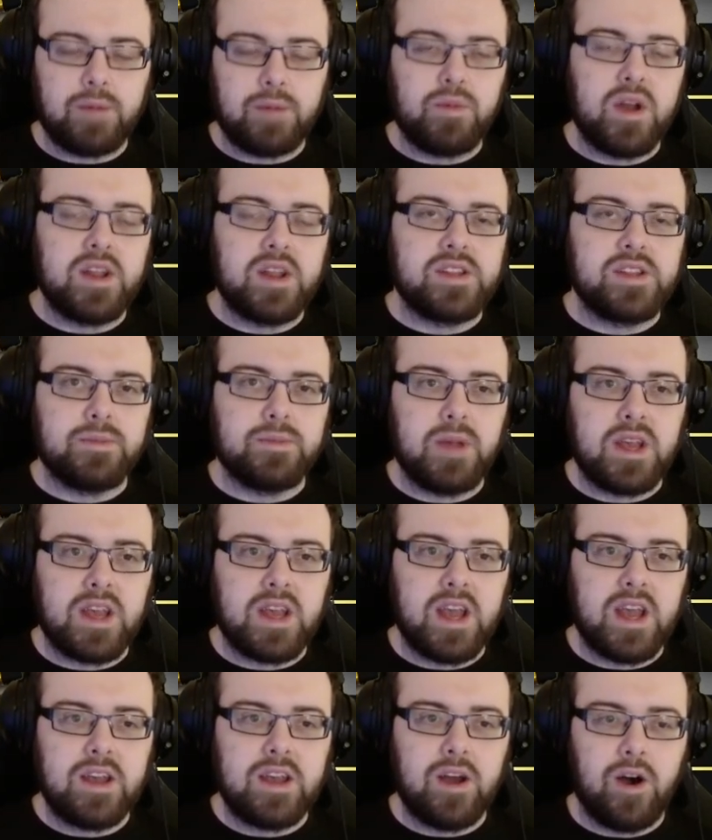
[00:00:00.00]
and I'm ready to
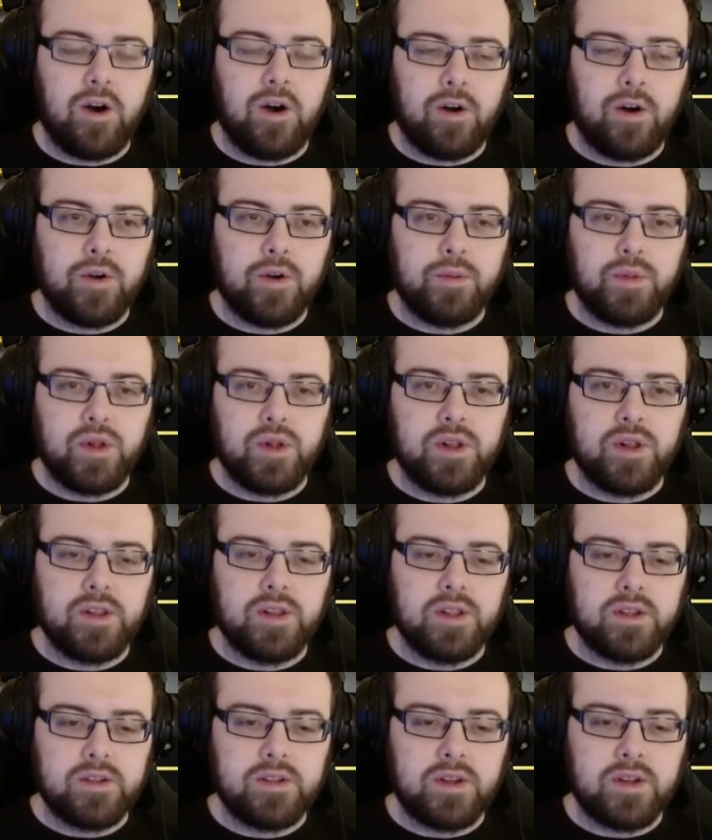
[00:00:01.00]
make a
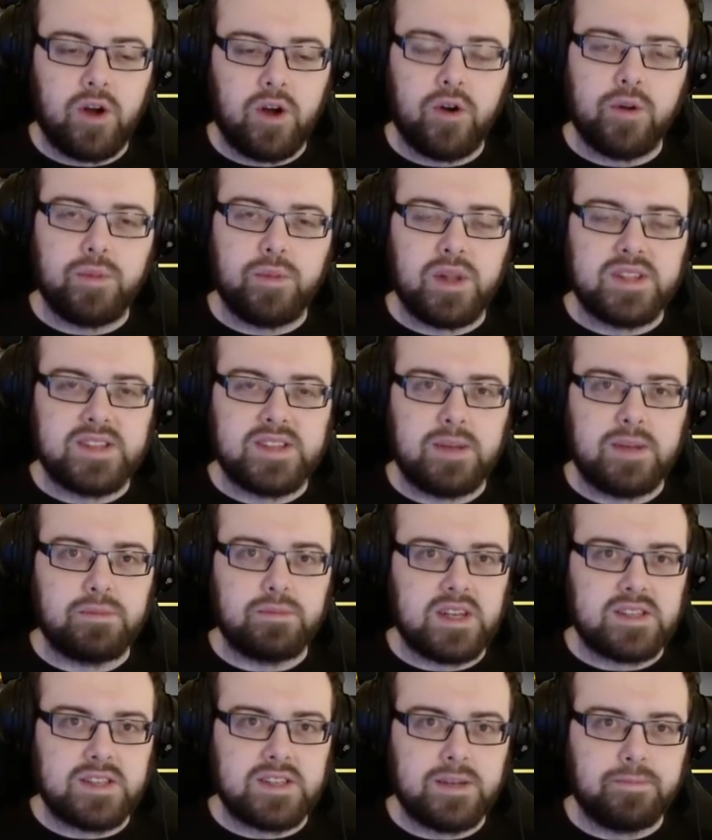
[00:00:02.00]
horrible, horrible
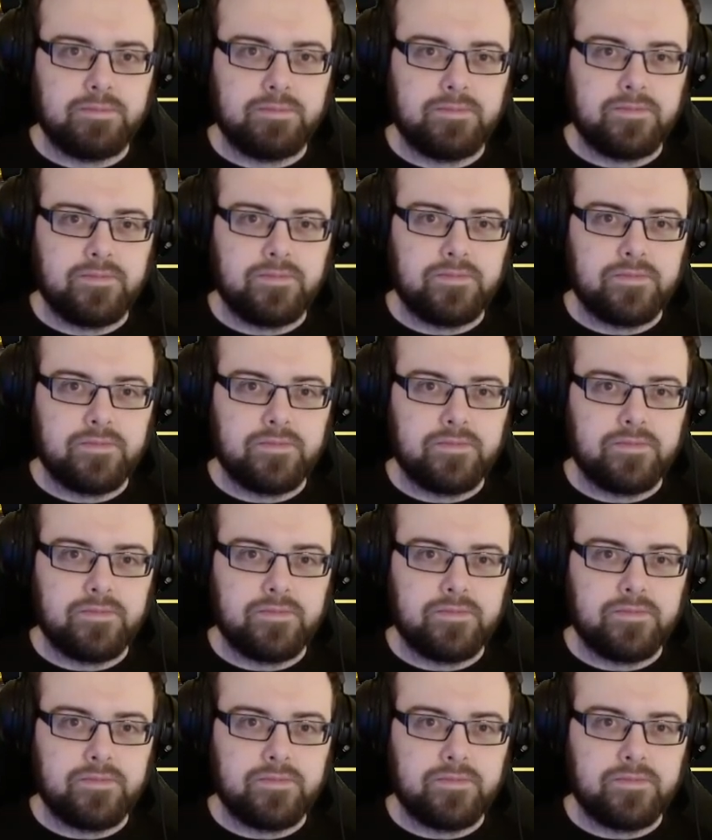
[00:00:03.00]
attempt at it.